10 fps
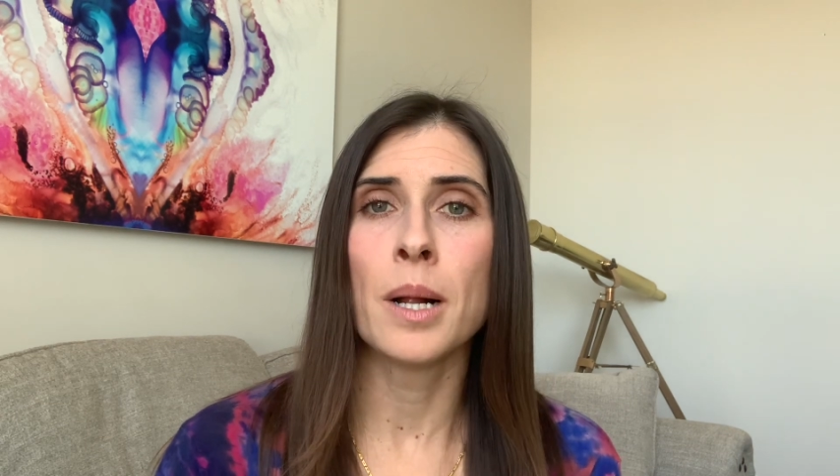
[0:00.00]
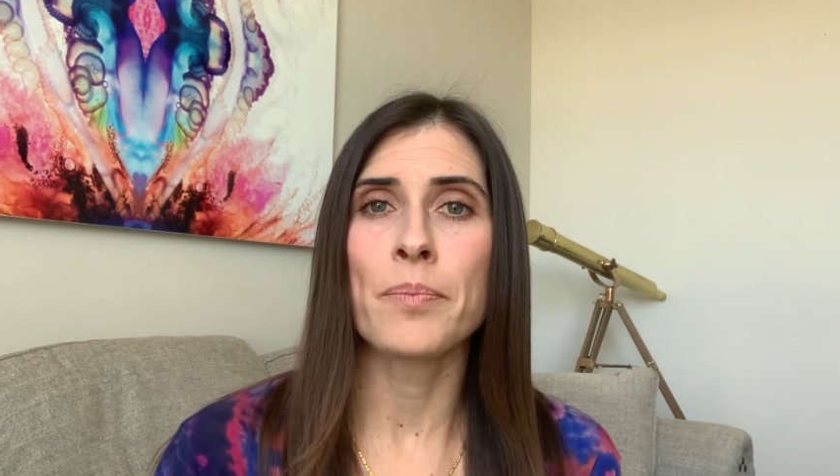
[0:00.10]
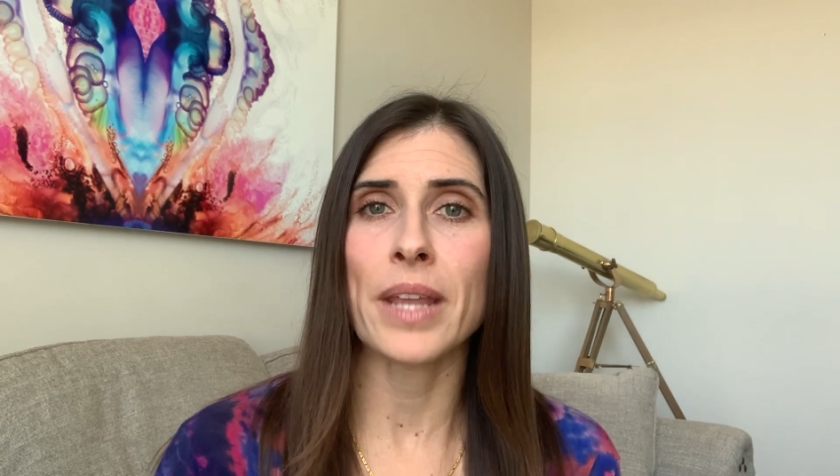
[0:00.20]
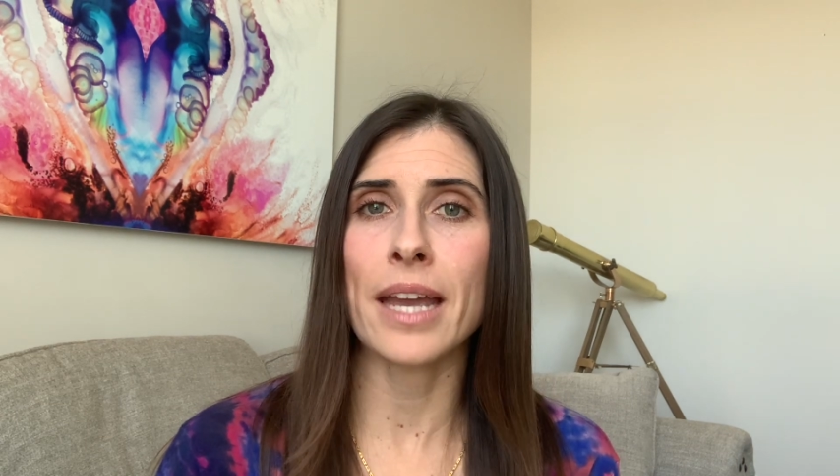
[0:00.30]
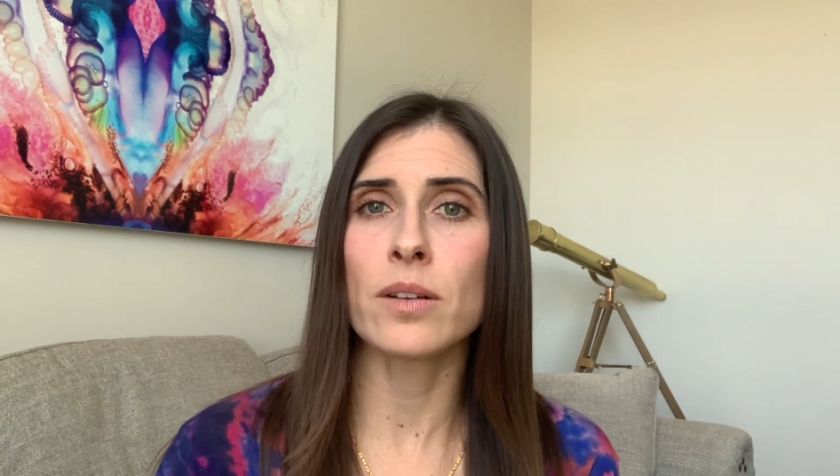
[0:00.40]

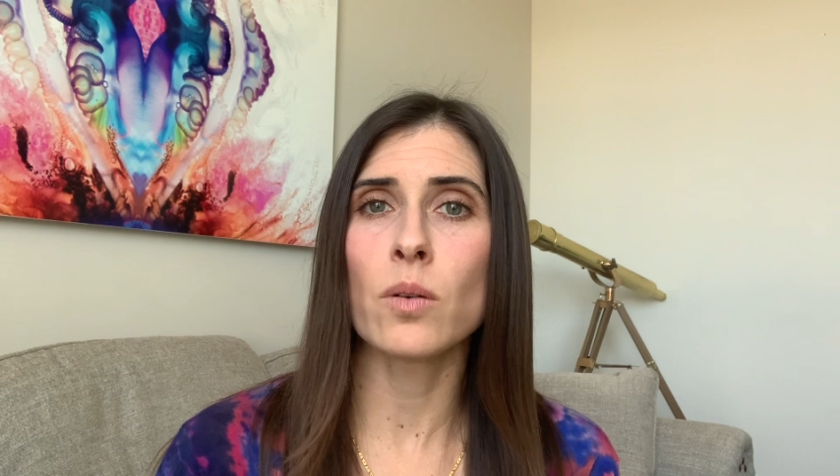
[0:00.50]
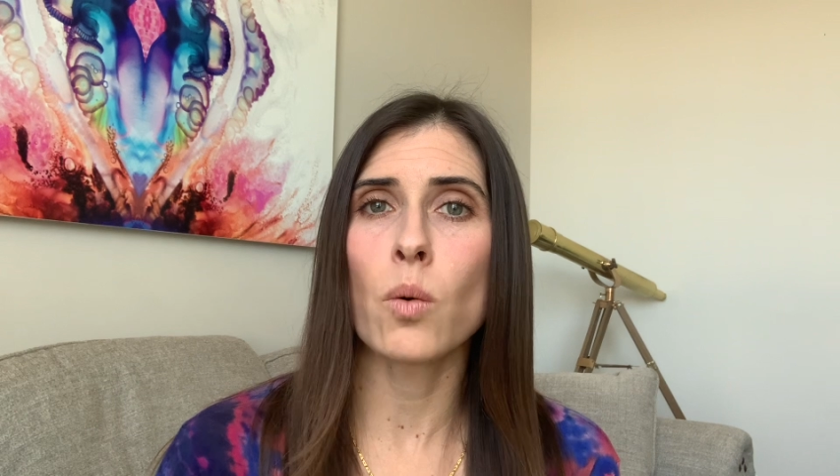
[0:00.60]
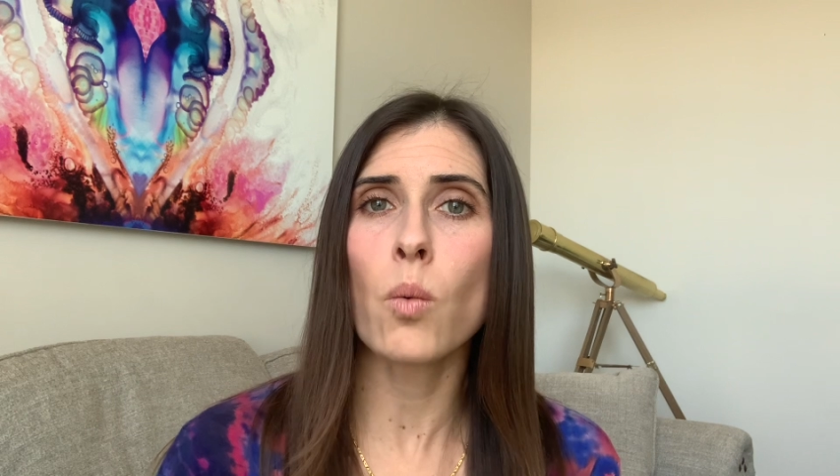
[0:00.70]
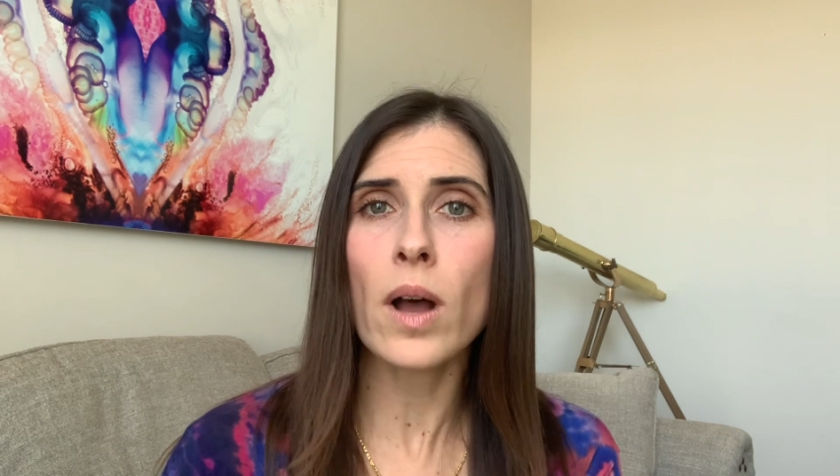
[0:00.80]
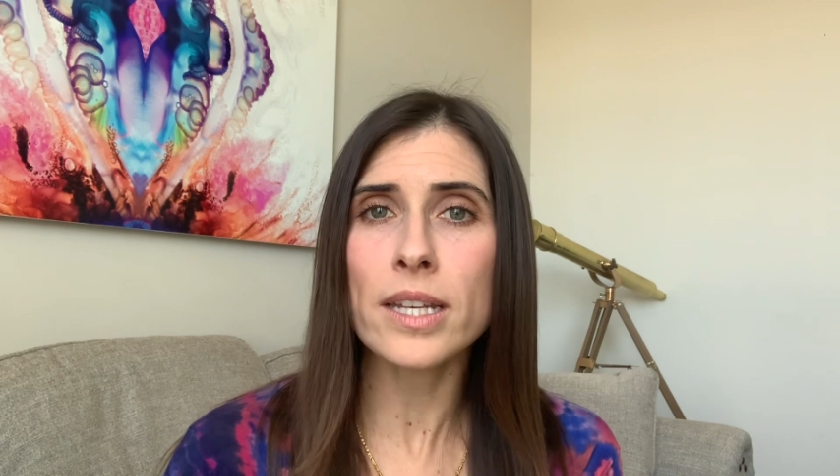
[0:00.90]
And
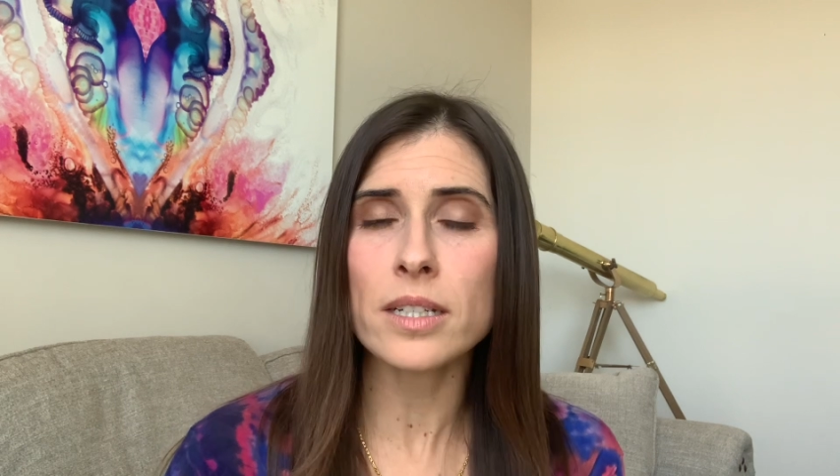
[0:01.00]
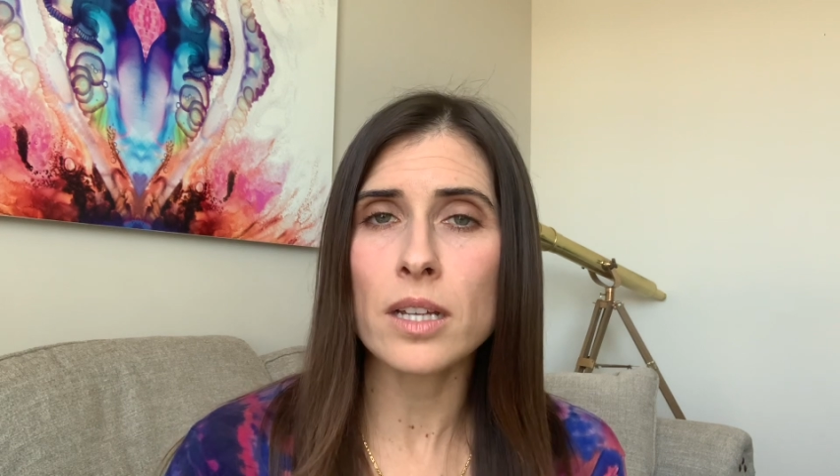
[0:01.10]
what